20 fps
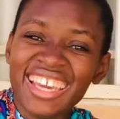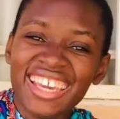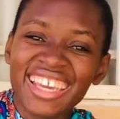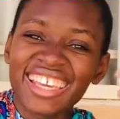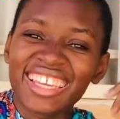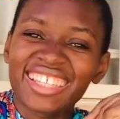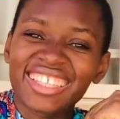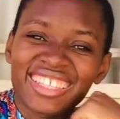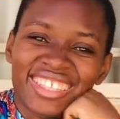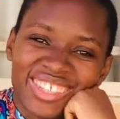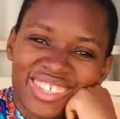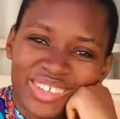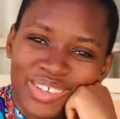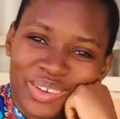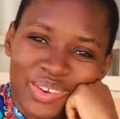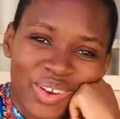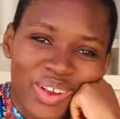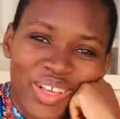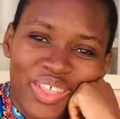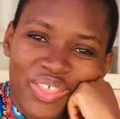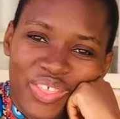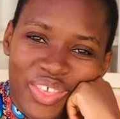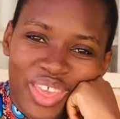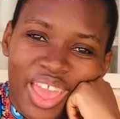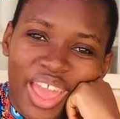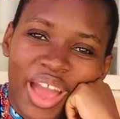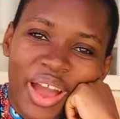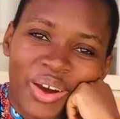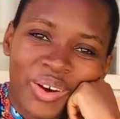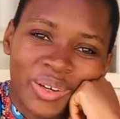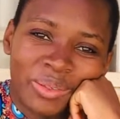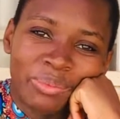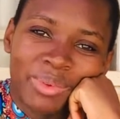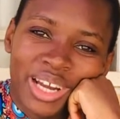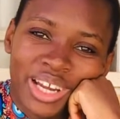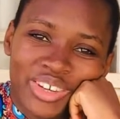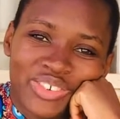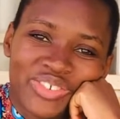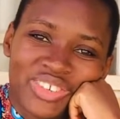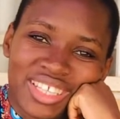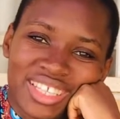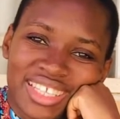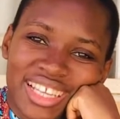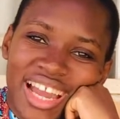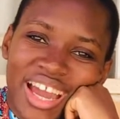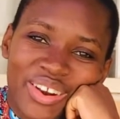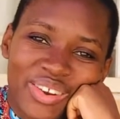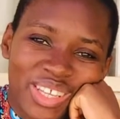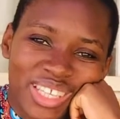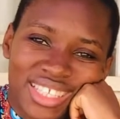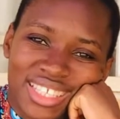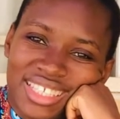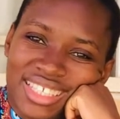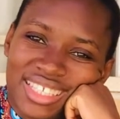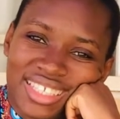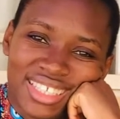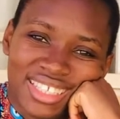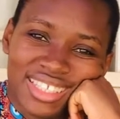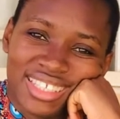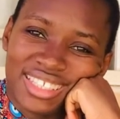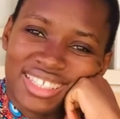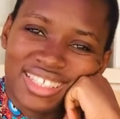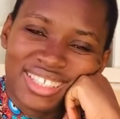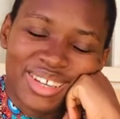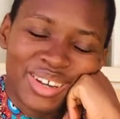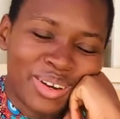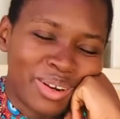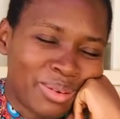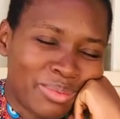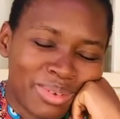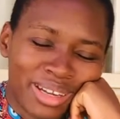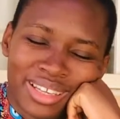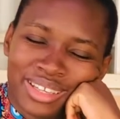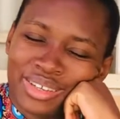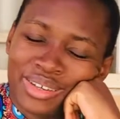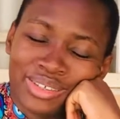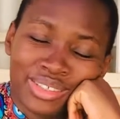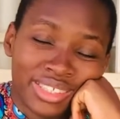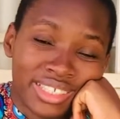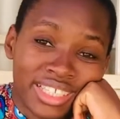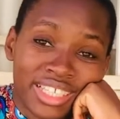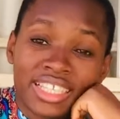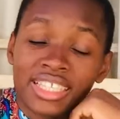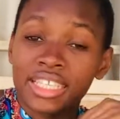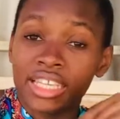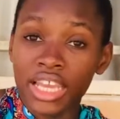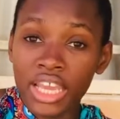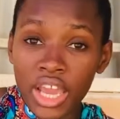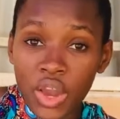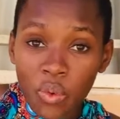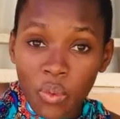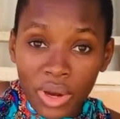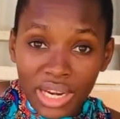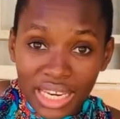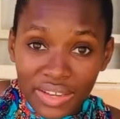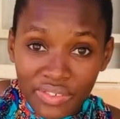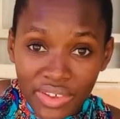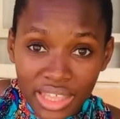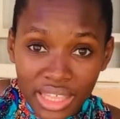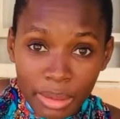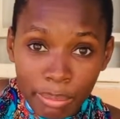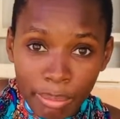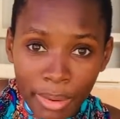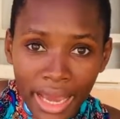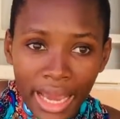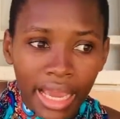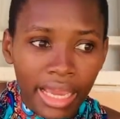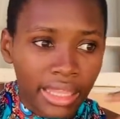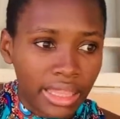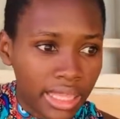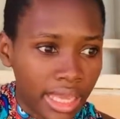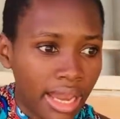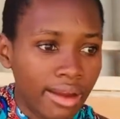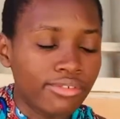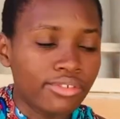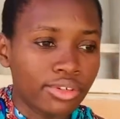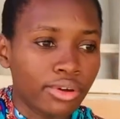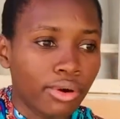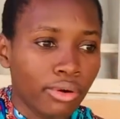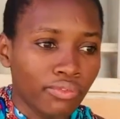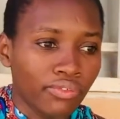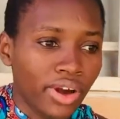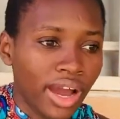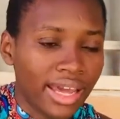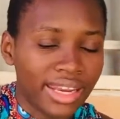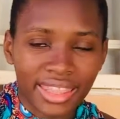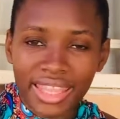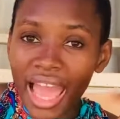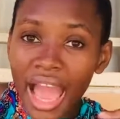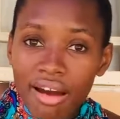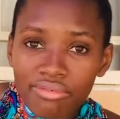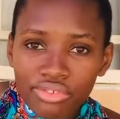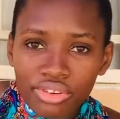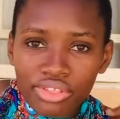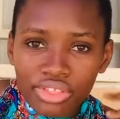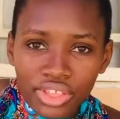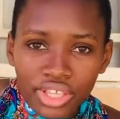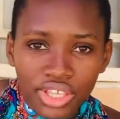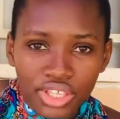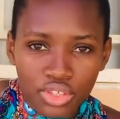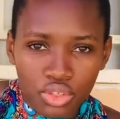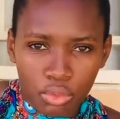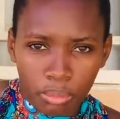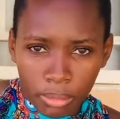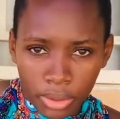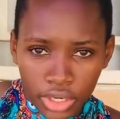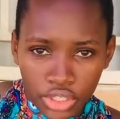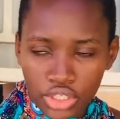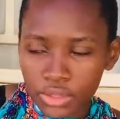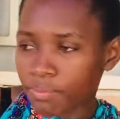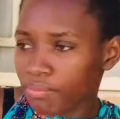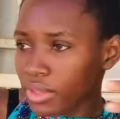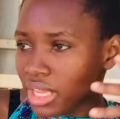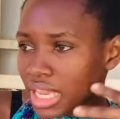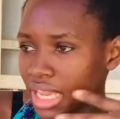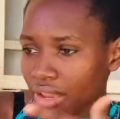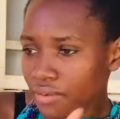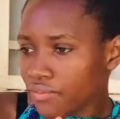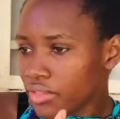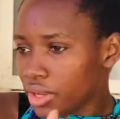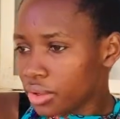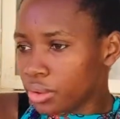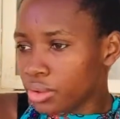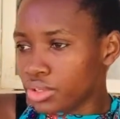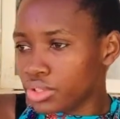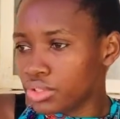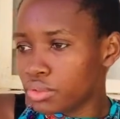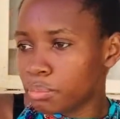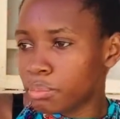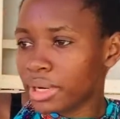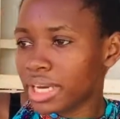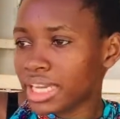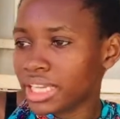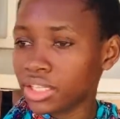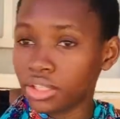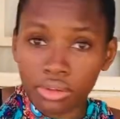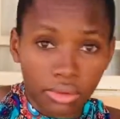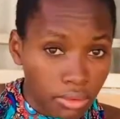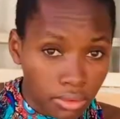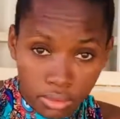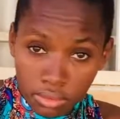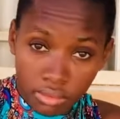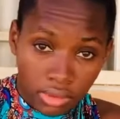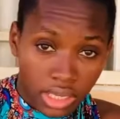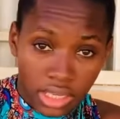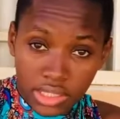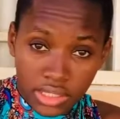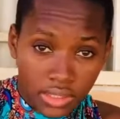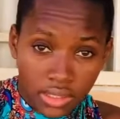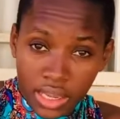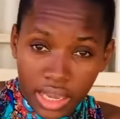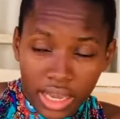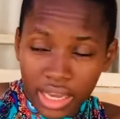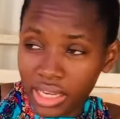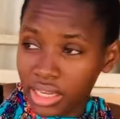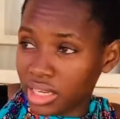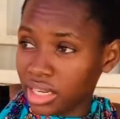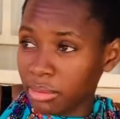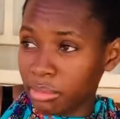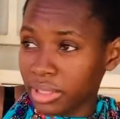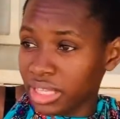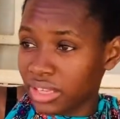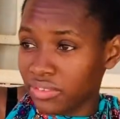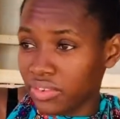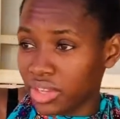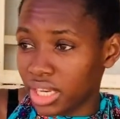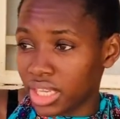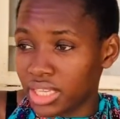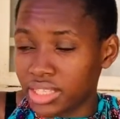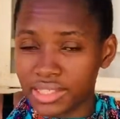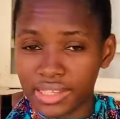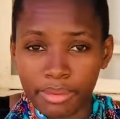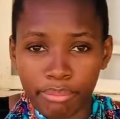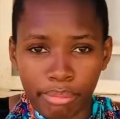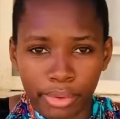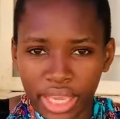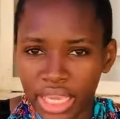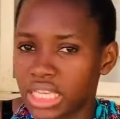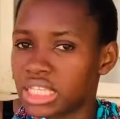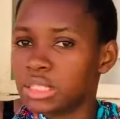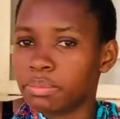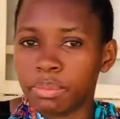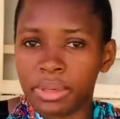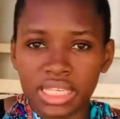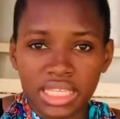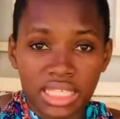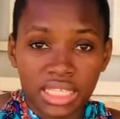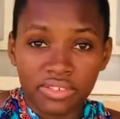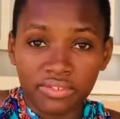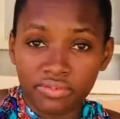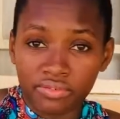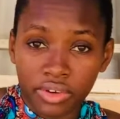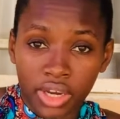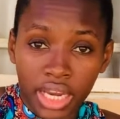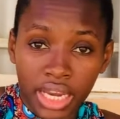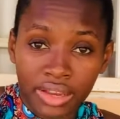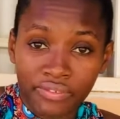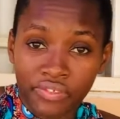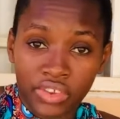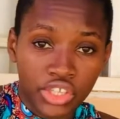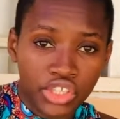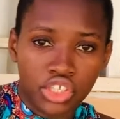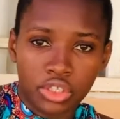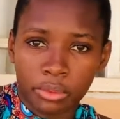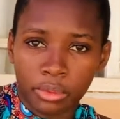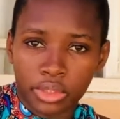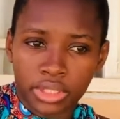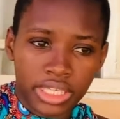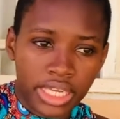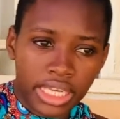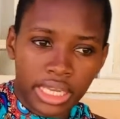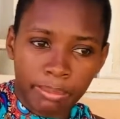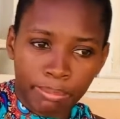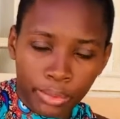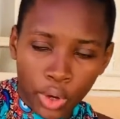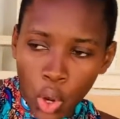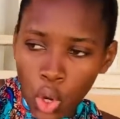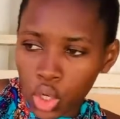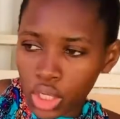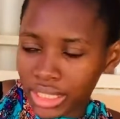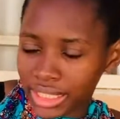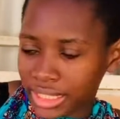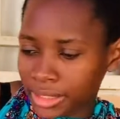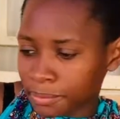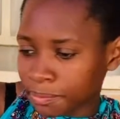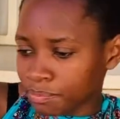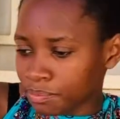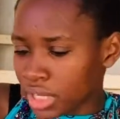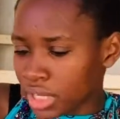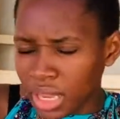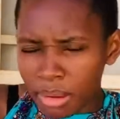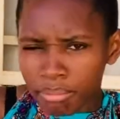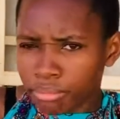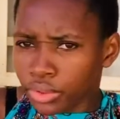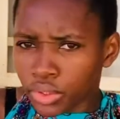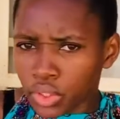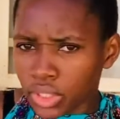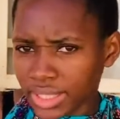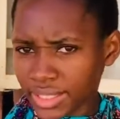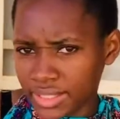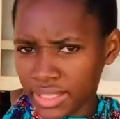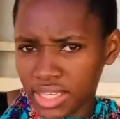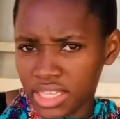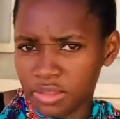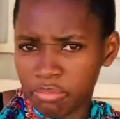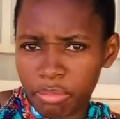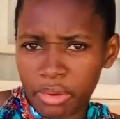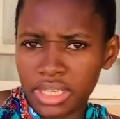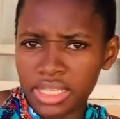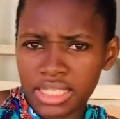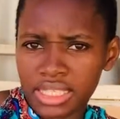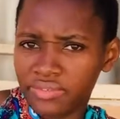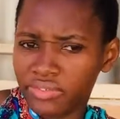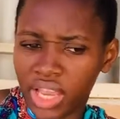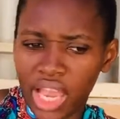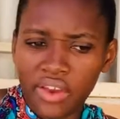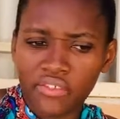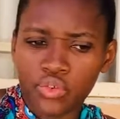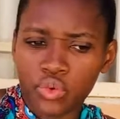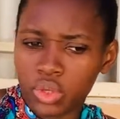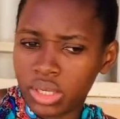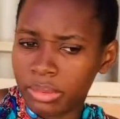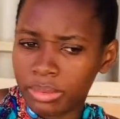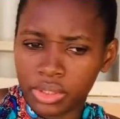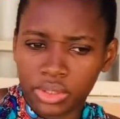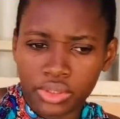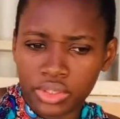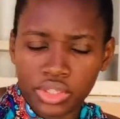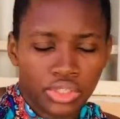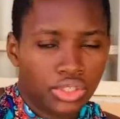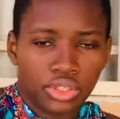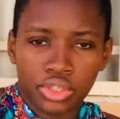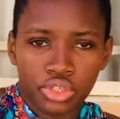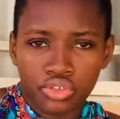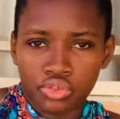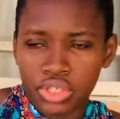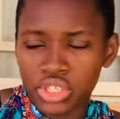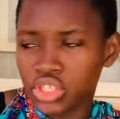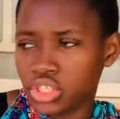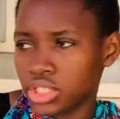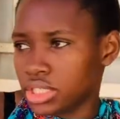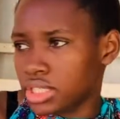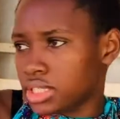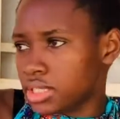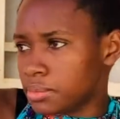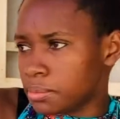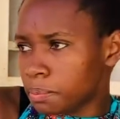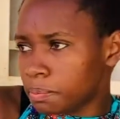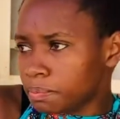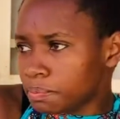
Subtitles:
into their home country's currencies. Oh my goodness. Whatever they buy, they have to convert. They have to think so much. If they're going to buy, you know, let me give you an example. Expensive vegetables like broccoli. Broccoli is expensive everywhere because it's so nutritious.